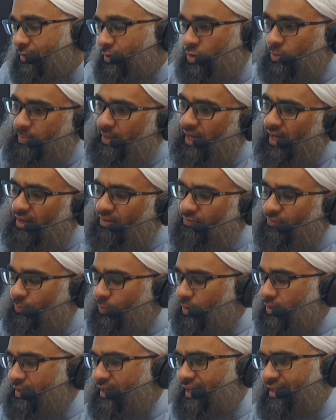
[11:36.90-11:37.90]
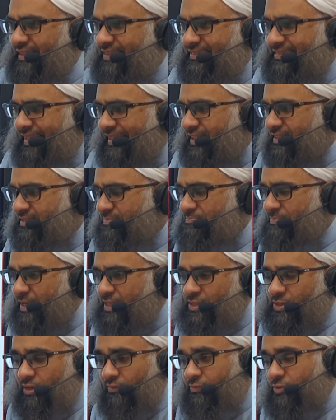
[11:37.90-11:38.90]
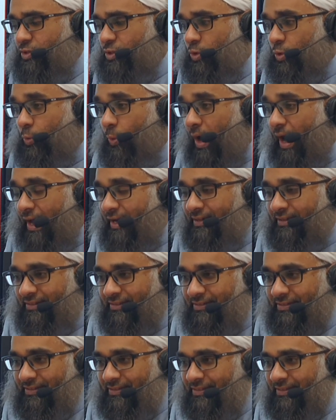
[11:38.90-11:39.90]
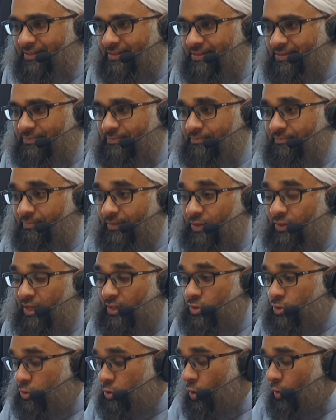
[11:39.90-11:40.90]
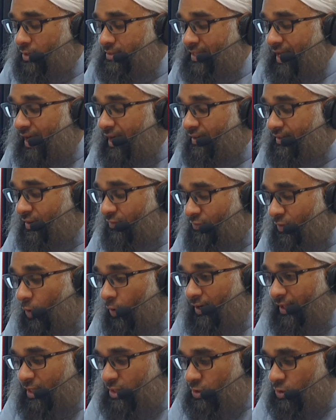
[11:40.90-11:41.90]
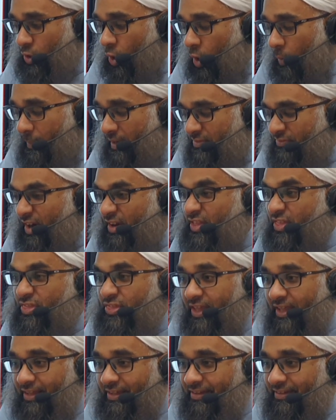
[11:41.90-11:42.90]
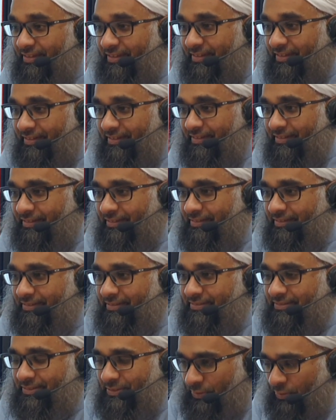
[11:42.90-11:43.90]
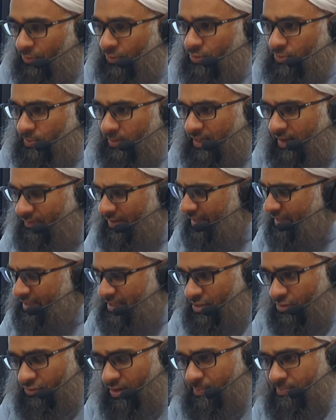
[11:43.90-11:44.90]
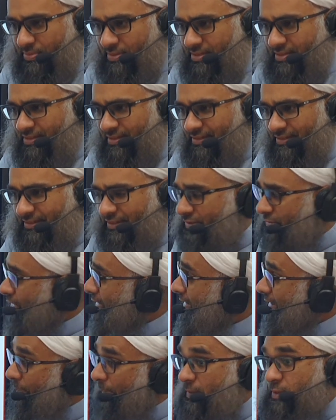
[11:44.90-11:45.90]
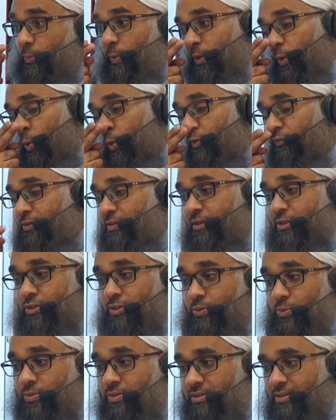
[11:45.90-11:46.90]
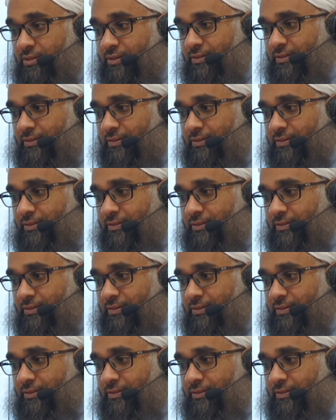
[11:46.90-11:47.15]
You may have one that is like a mixture of a shoe and you got socks that fit on like a sock, but it's very thick. You know those ones that have like grips. So it depends on what the order is in shoes.